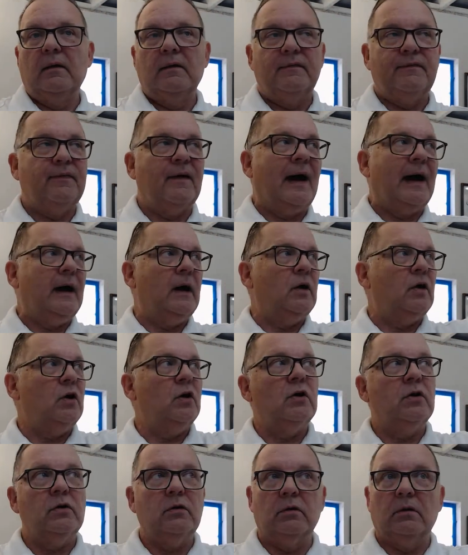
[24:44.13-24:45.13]

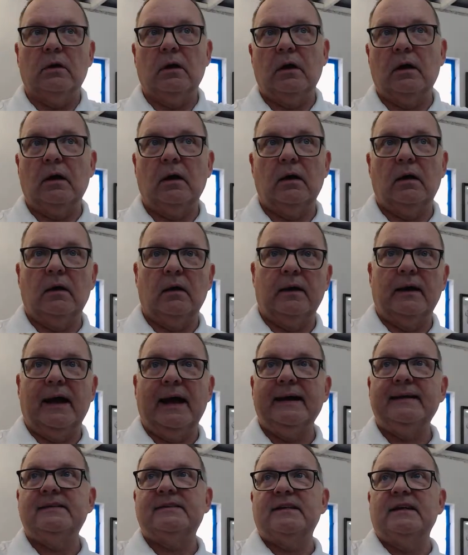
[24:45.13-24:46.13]
fire
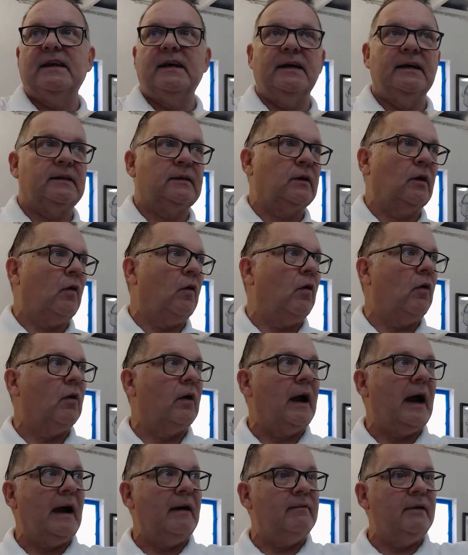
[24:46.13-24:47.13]
exit
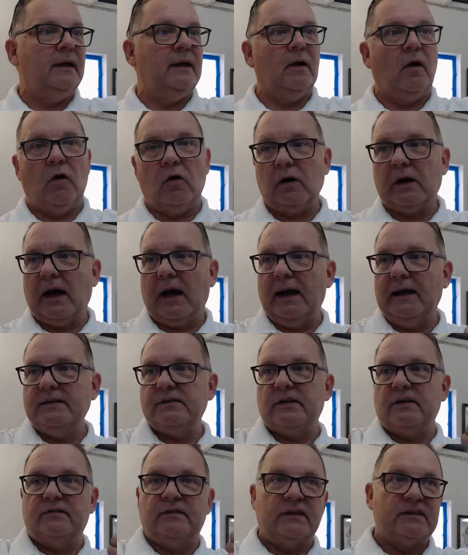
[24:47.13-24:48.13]
or having all
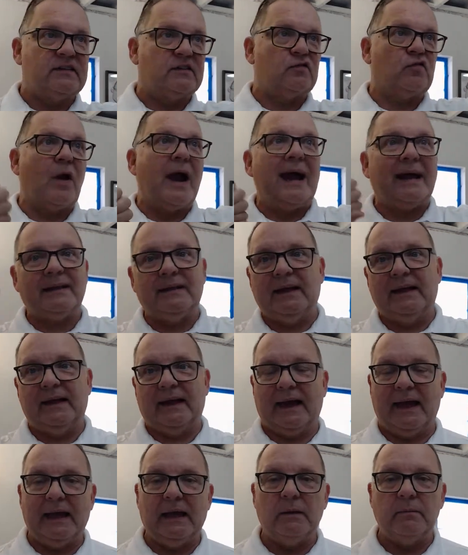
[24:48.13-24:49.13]
kinds of distracting
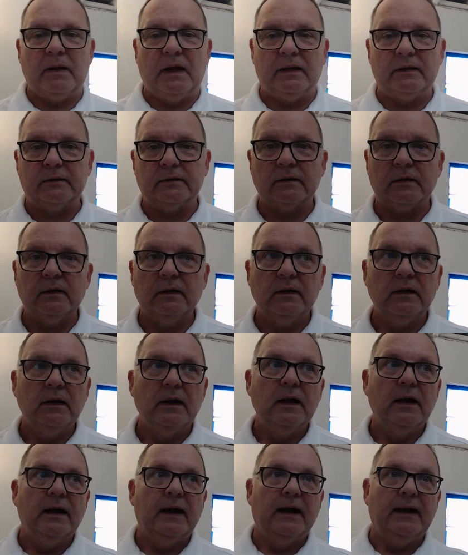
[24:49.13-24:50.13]
element
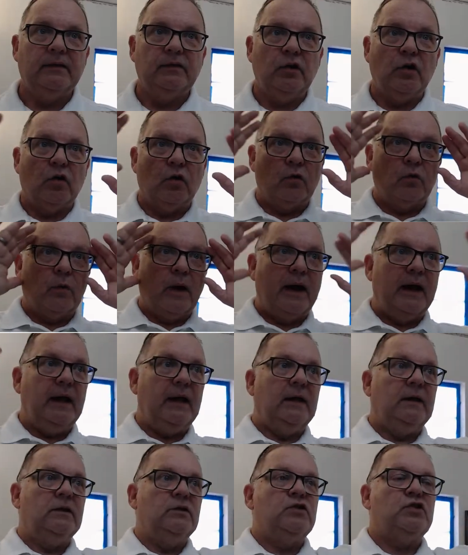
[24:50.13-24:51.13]
in your
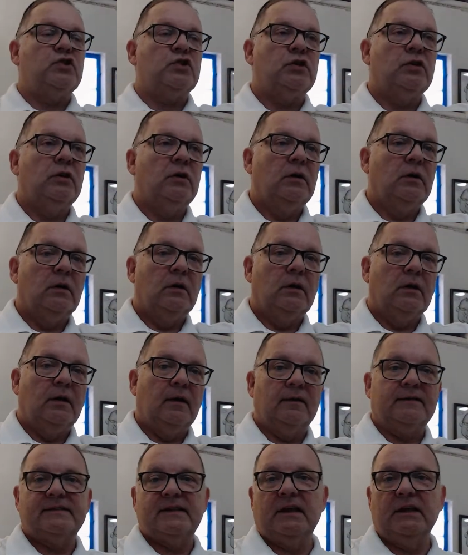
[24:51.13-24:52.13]
range.
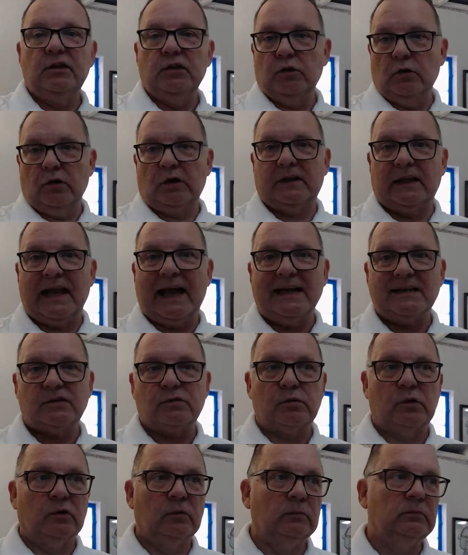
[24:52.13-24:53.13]
Let's say you do a
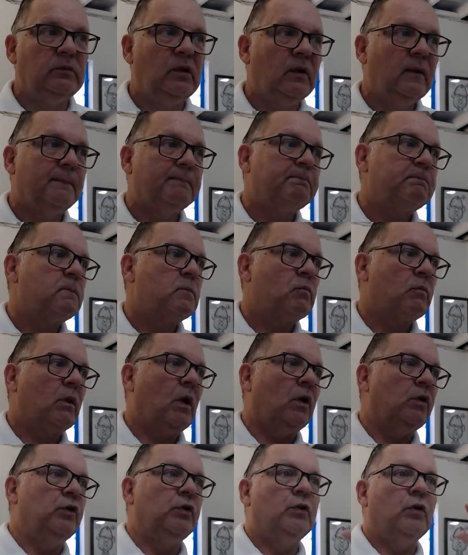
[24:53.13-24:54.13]
classroom
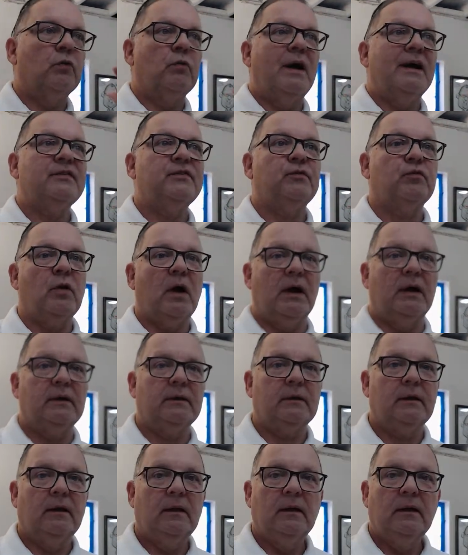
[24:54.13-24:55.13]
or you do a restaurant,
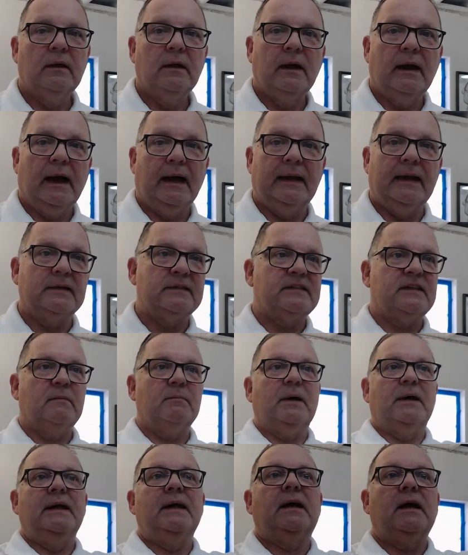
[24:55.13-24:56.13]
and then
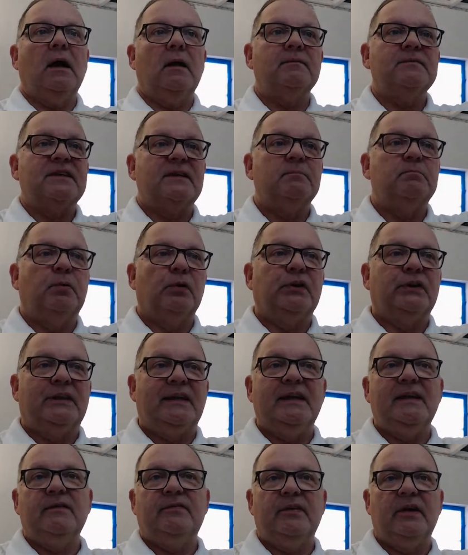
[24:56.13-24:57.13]
somebody comes and put
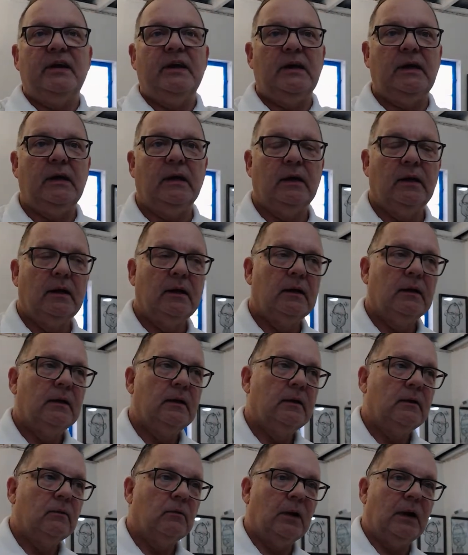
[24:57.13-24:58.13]
TV.
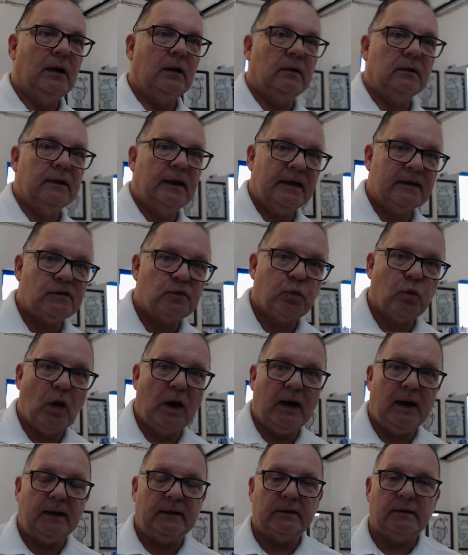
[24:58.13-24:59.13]
Well, guess
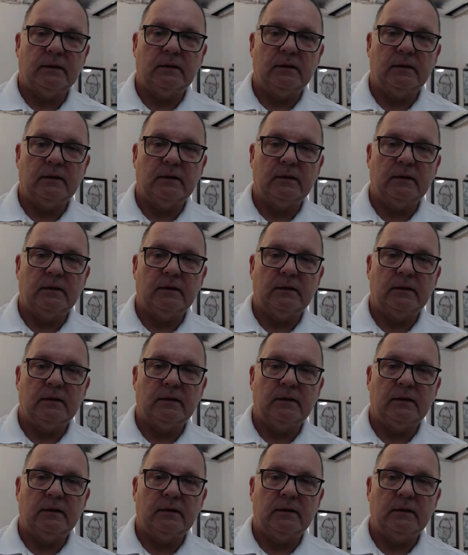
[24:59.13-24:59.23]
what?